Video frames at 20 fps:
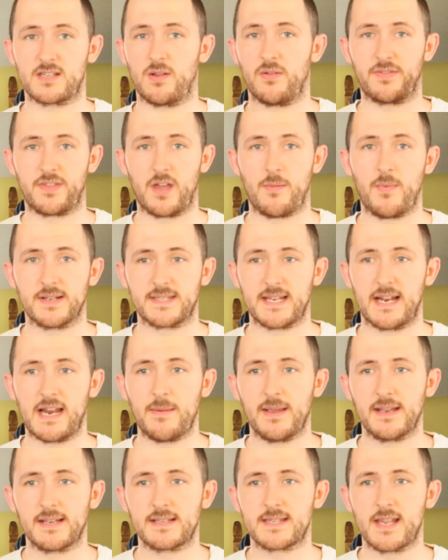so
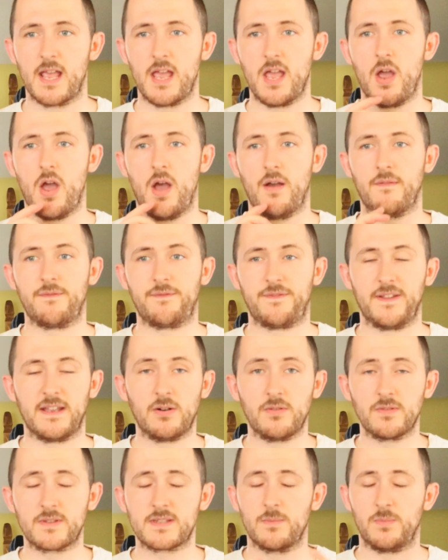thermodynamics,
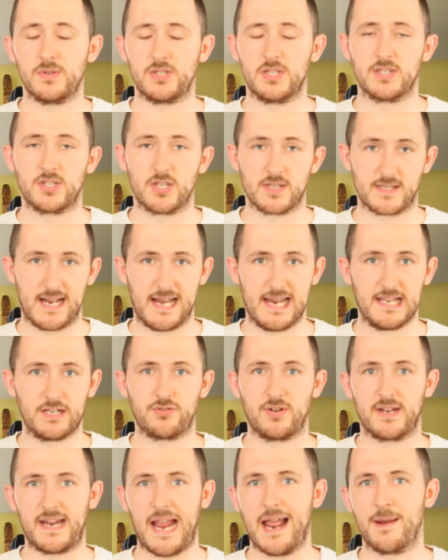fields, which is just
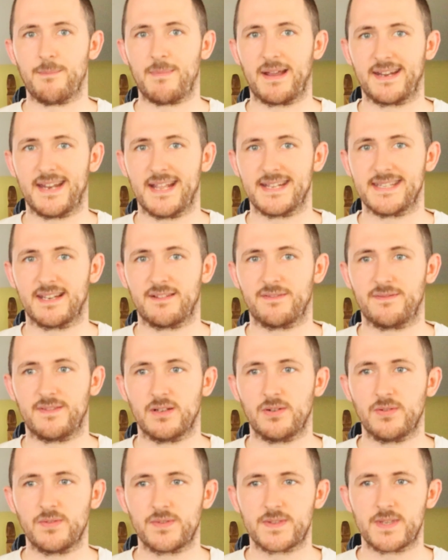electric and magnetic
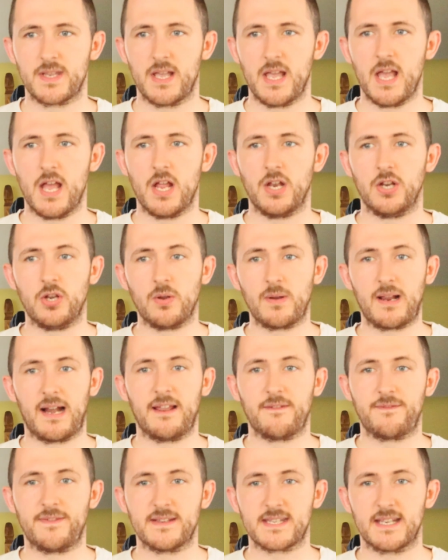fields,
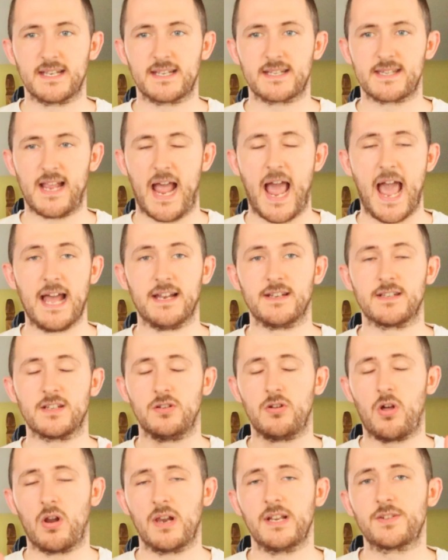nuclear physics,
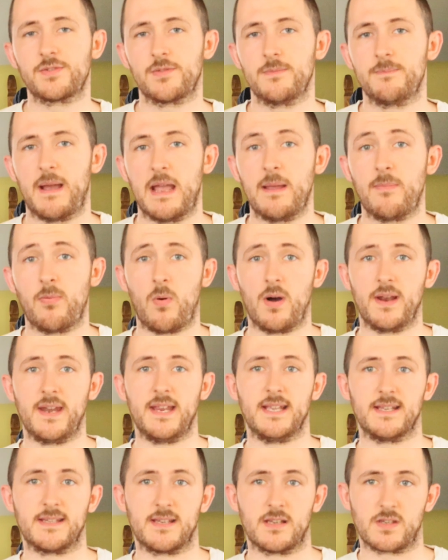and knowledge from paper one
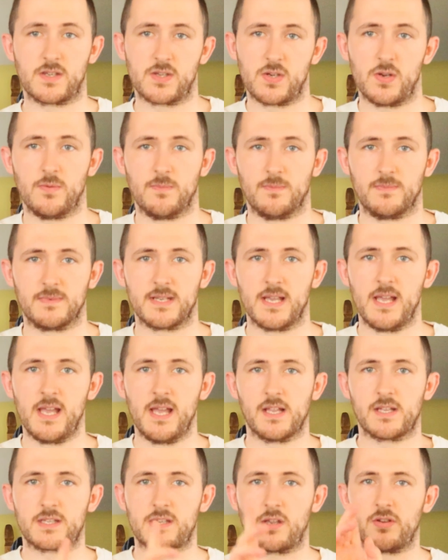is assumed.
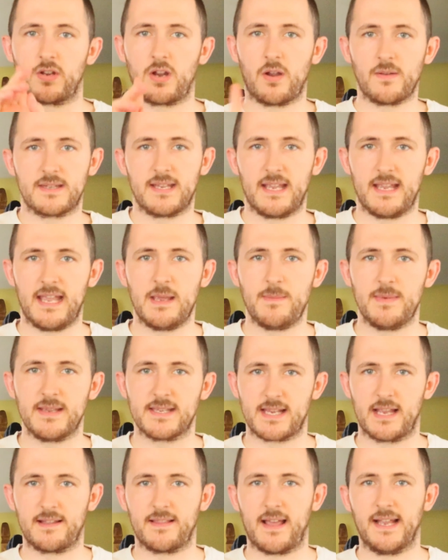So you're going to hear me
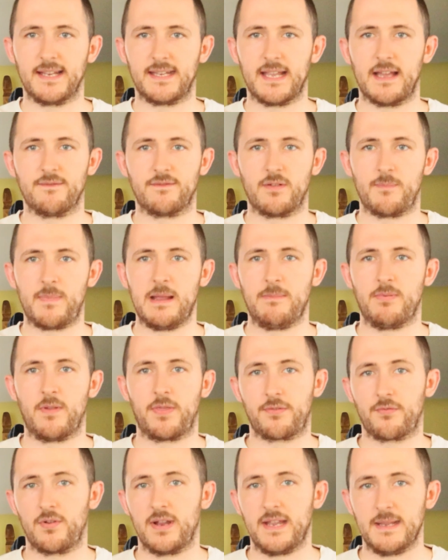say that again for paper
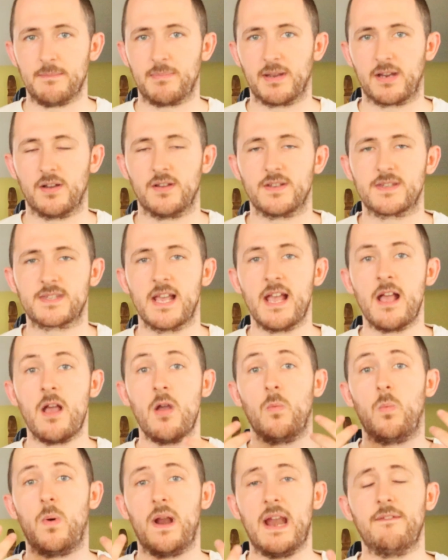three, because
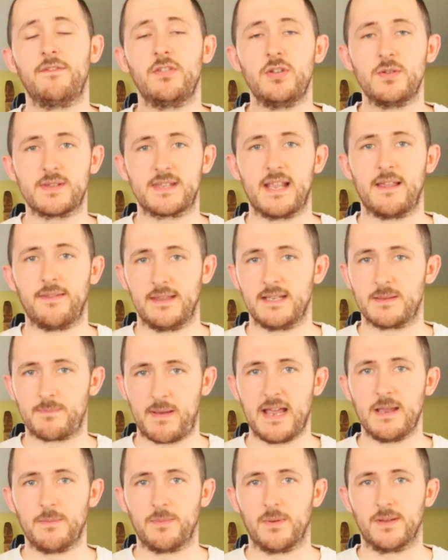whenever you sit these
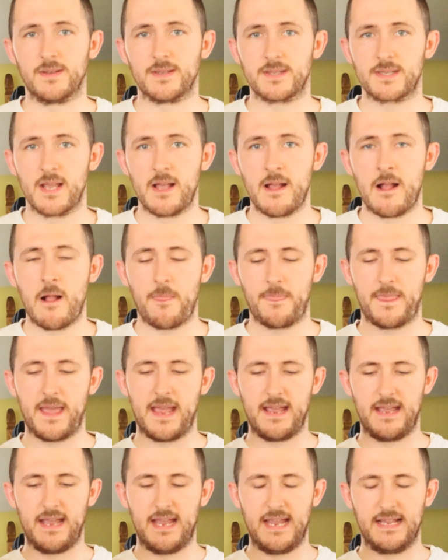papers,
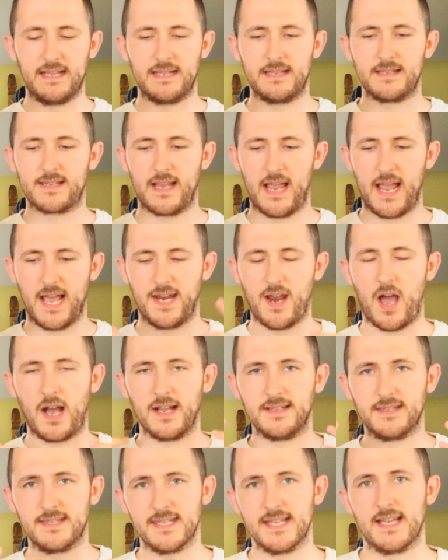there is an
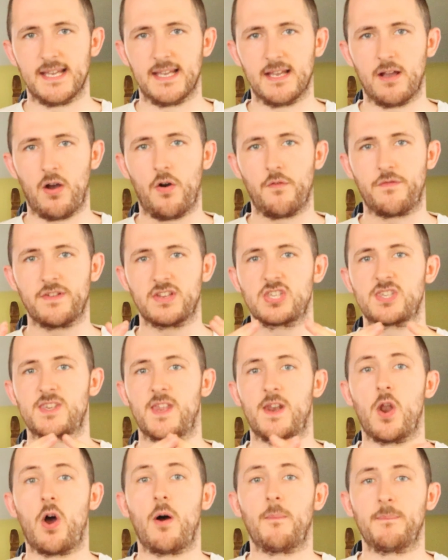idea of
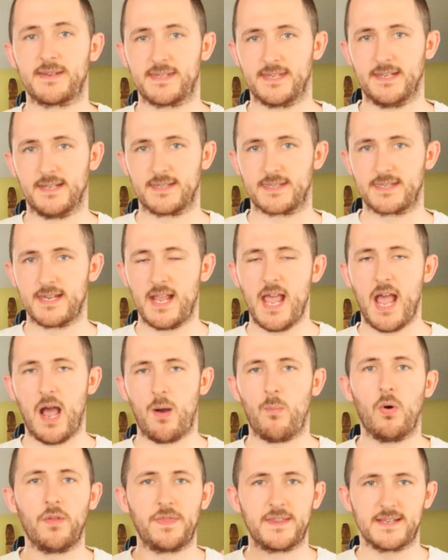synopsis.
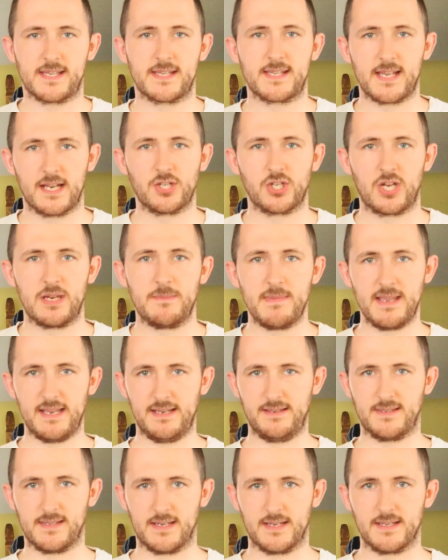And what this essentially
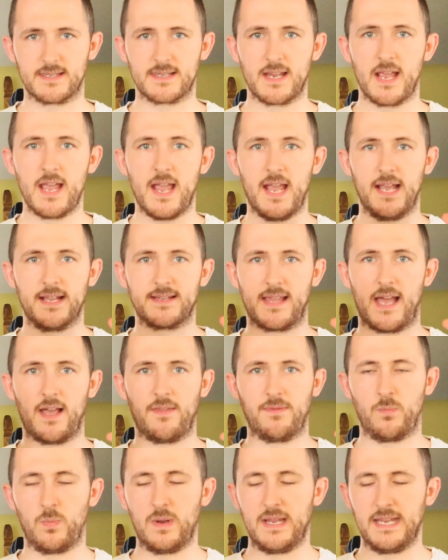means is
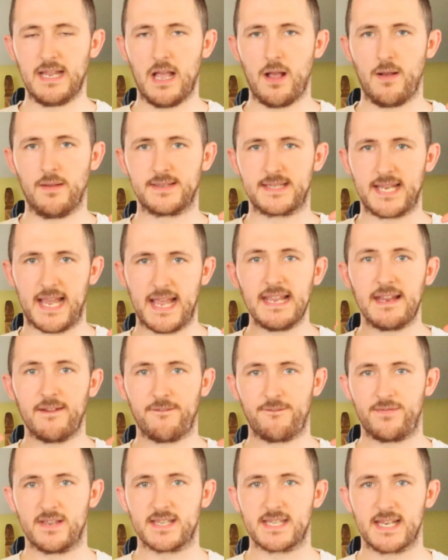that we take
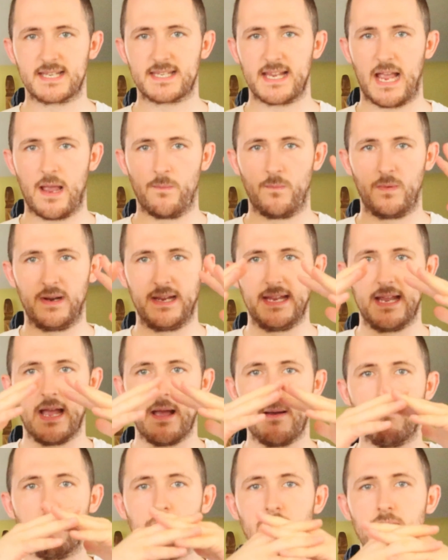physics and we
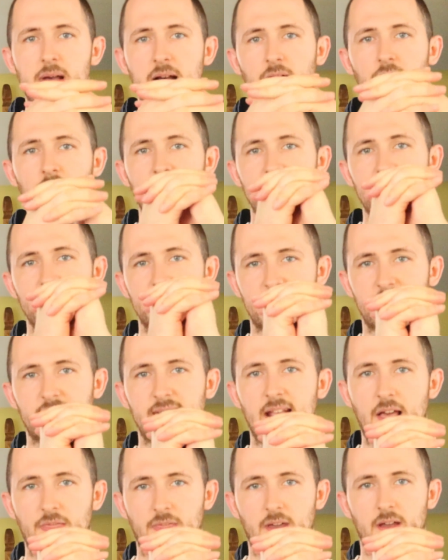meld it
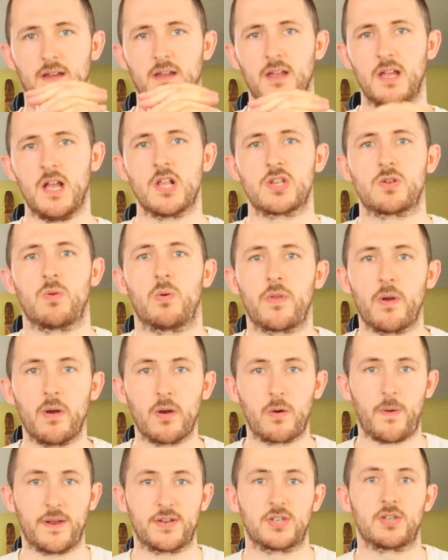together. So although
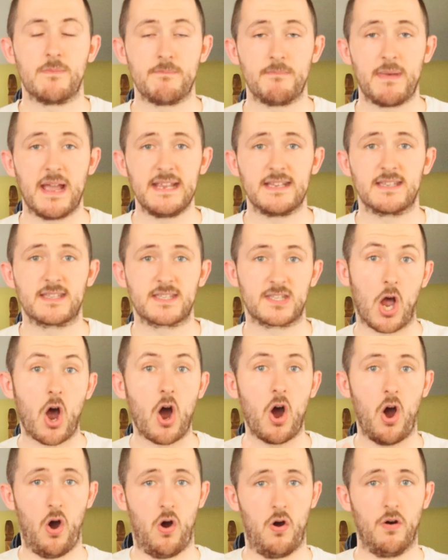a question may
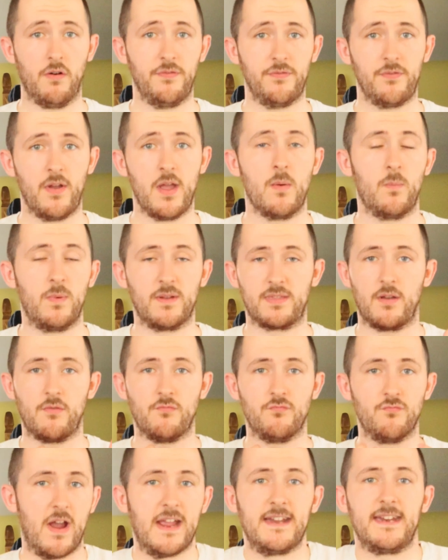start off with
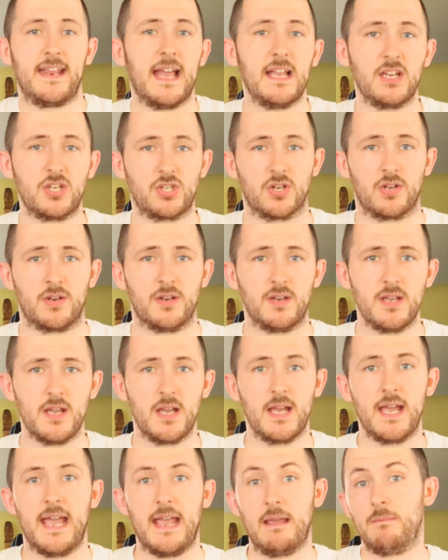radiation,
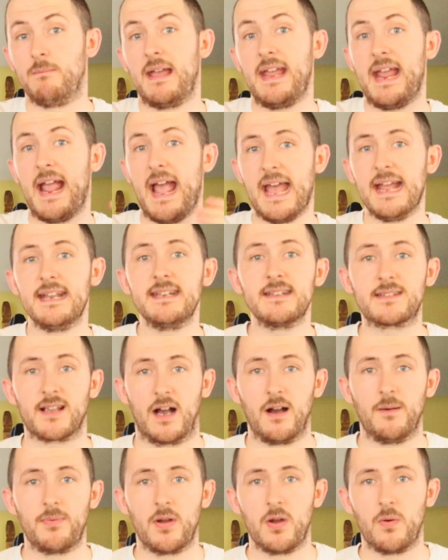it may end
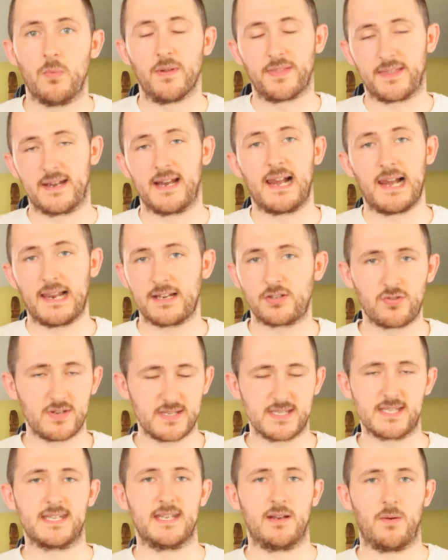up with an
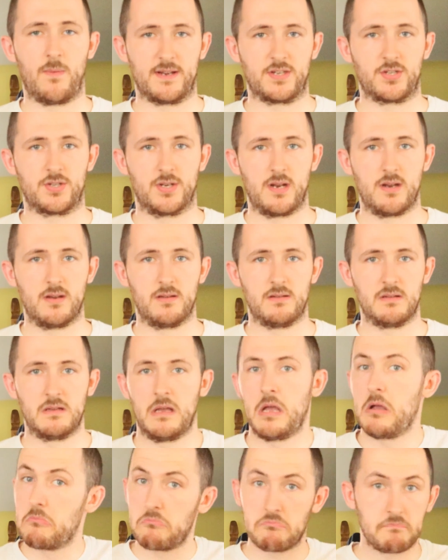electricity question.
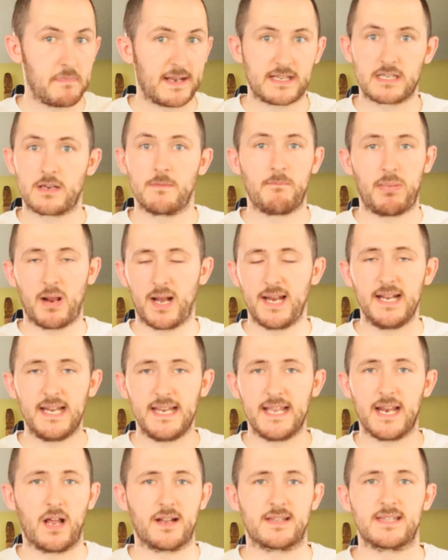That's
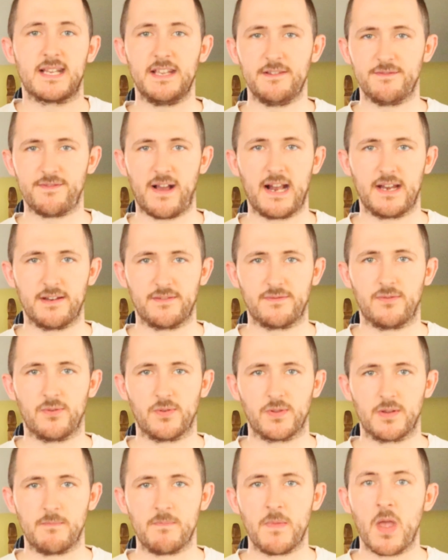completely and utterly valid
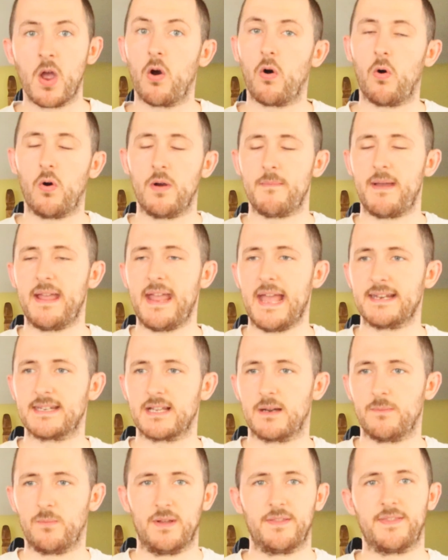for them. Or it may end
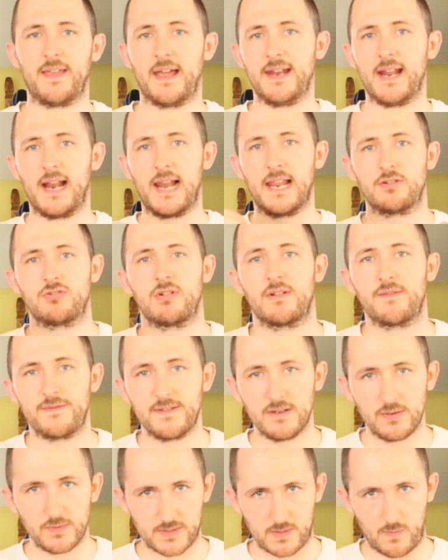up with an electric
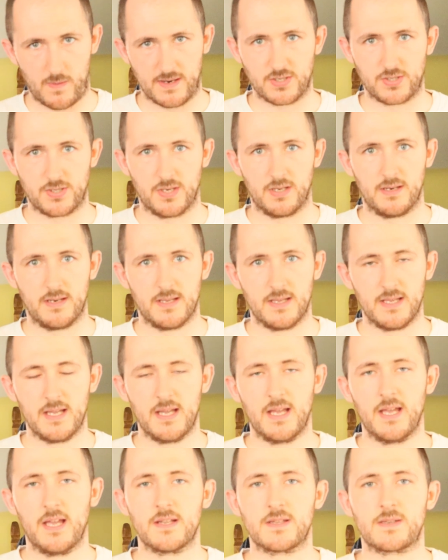fields question.
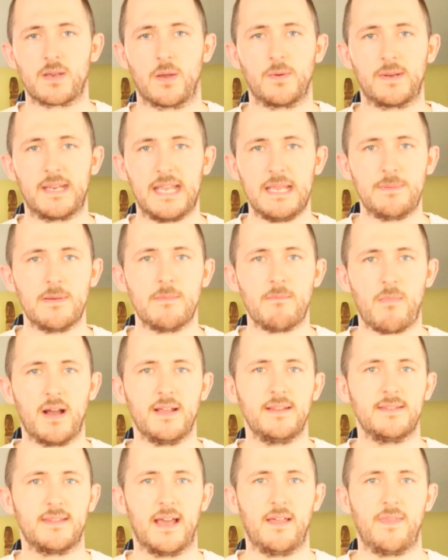So keep in
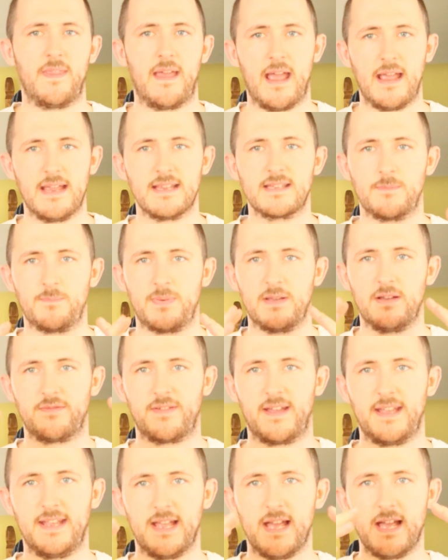mind that there is a bit of
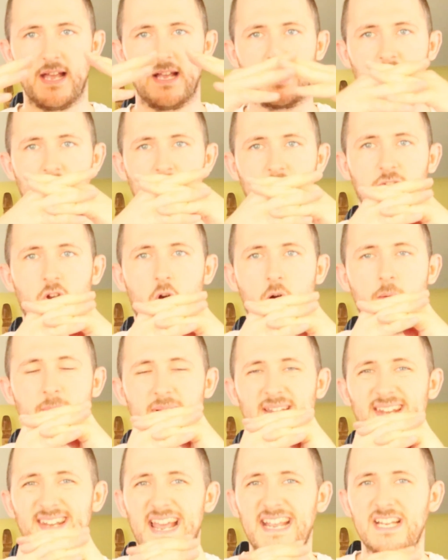a kind of
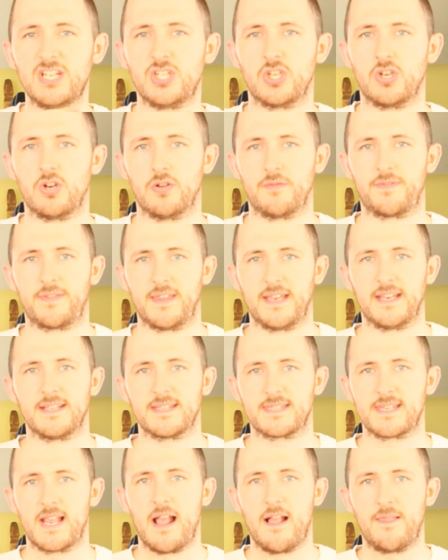combination of
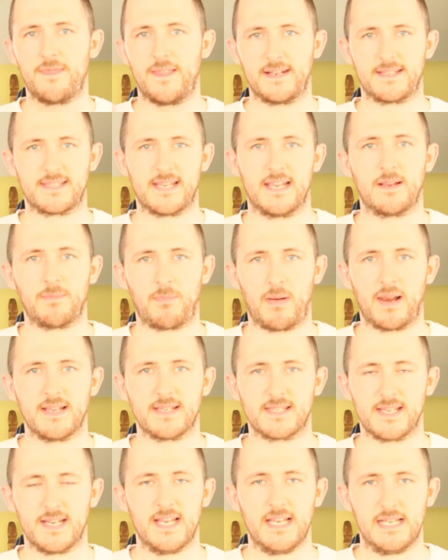things that take
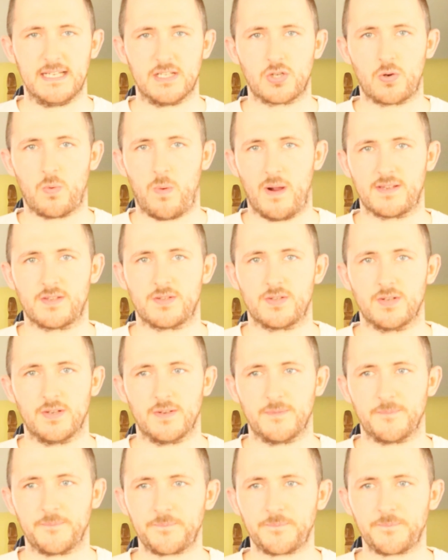place in each question.